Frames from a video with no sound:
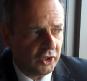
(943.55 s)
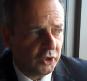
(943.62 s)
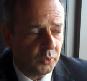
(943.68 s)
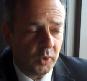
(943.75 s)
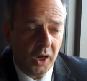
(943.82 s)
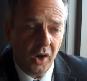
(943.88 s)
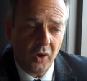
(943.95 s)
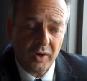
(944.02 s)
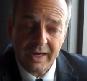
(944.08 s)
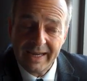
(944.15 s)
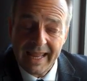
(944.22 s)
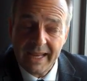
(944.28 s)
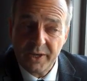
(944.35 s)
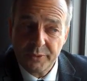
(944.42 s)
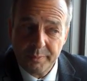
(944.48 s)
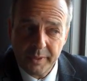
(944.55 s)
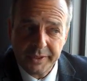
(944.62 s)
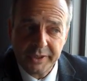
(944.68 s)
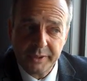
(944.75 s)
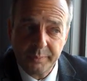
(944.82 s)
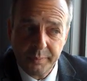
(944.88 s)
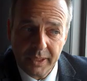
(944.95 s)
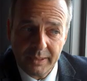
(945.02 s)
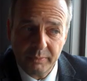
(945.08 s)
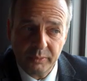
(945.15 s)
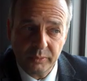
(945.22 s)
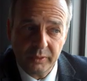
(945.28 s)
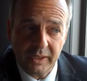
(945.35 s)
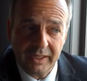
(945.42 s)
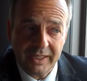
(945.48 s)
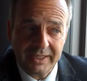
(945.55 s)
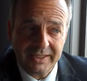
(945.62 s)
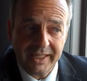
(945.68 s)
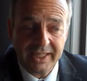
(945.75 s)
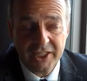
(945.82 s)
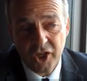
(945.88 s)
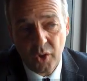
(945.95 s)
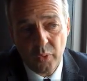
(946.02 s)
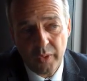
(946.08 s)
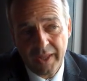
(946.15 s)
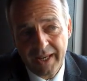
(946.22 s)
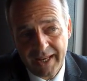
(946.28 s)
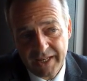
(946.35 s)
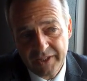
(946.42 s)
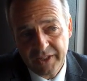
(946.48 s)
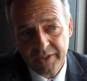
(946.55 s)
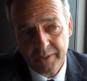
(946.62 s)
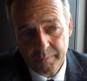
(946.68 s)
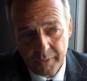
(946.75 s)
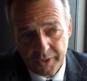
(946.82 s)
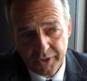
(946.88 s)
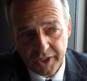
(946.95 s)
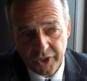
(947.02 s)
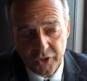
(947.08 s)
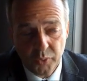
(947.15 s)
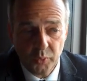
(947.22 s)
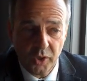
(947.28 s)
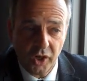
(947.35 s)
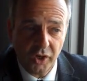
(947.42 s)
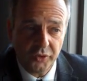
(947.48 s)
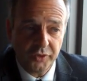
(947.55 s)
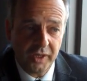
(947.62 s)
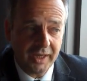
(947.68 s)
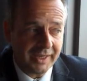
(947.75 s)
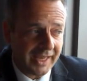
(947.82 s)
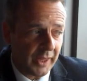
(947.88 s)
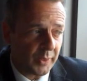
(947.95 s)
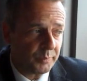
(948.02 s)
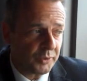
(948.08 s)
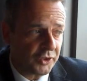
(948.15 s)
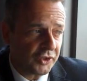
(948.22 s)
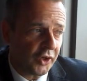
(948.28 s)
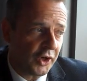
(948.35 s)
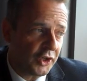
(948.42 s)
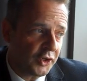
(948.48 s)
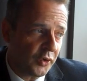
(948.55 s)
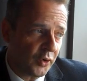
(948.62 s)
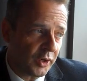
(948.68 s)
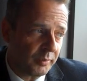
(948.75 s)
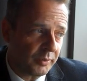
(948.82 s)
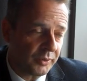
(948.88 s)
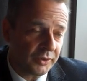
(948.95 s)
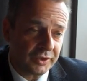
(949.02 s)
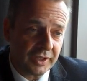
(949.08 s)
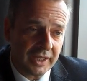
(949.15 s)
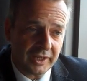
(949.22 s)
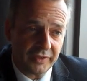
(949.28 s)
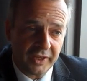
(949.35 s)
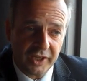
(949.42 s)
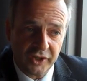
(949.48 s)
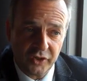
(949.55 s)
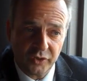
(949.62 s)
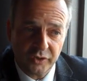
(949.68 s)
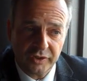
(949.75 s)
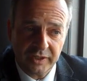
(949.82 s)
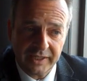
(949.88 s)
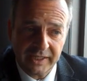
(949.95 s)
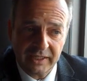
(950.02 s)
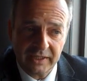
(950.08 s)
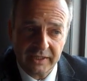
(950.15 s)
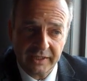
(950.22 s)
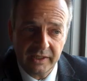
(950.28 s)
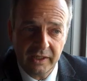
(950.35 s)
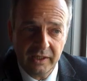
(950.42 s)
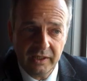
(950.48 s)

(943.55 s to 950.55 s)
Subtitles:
You can't lend money to people unless they know they're lending the money, and you can't get them to sign documents that they're not legally